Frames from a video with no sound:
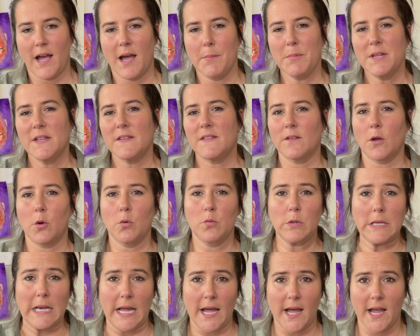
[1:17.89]
I'm in
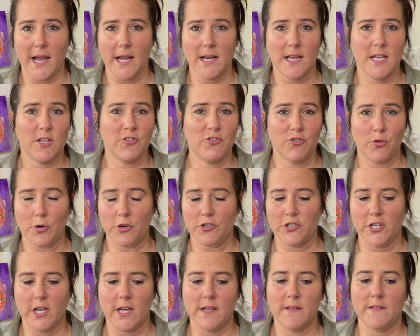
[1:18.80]
zone 9 in
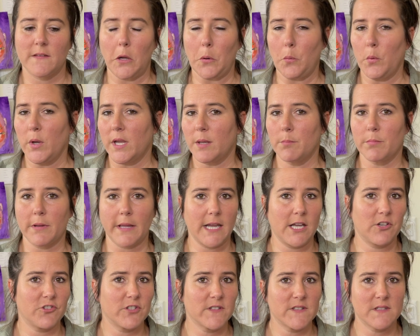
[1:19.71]
Georgia, so we can
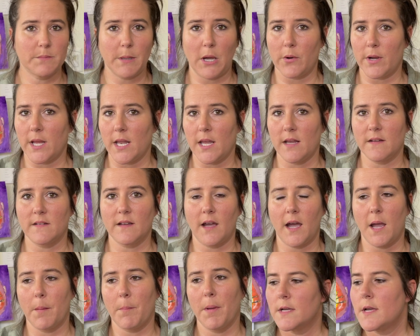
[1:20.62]
plant just about any
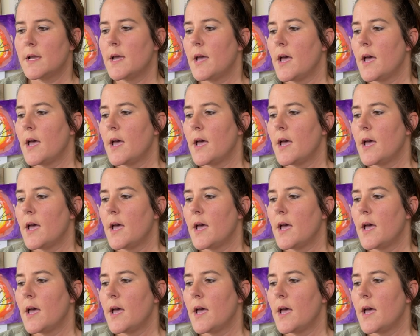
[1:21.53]
time.